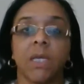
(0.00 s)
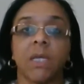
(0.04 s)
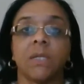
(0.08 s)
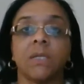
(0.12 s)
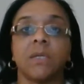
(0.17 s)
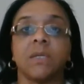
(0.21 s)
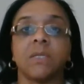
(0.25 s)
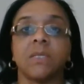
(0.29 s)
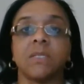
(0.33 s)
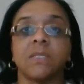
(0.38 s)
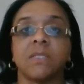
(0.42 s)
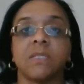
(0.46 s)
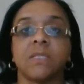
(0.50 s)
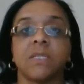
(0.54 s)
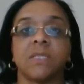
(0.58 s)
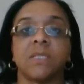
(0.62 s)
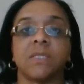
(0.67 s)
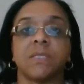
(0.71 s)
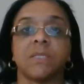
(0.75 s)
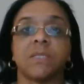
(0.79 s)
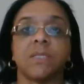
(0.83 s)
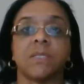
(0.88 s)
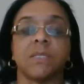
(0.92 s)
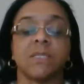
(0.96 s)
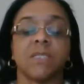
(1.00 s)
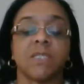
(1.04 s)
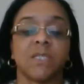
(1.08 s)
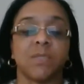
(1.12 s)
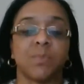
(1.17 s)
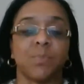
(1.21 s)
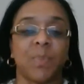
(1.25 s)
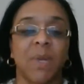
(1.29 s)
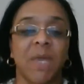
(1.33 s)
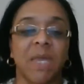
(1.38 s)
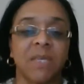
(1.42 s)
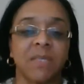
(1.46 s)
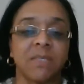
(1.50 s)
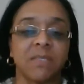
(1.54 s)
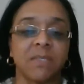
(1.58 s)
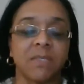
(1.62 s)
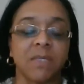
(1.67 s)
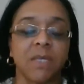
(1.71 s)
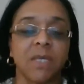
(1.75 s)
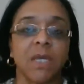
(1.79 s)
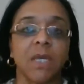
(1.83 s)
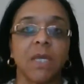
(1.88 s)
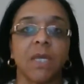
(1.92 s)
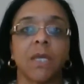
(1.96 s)
inconsistent
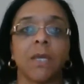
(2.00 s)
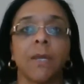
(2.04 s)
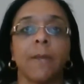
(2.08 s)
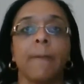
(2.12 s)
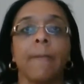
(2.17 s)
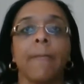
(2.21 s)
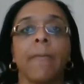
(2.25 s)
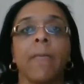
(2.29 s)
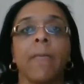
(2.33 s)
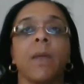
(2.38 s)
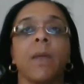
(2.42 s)
spacing,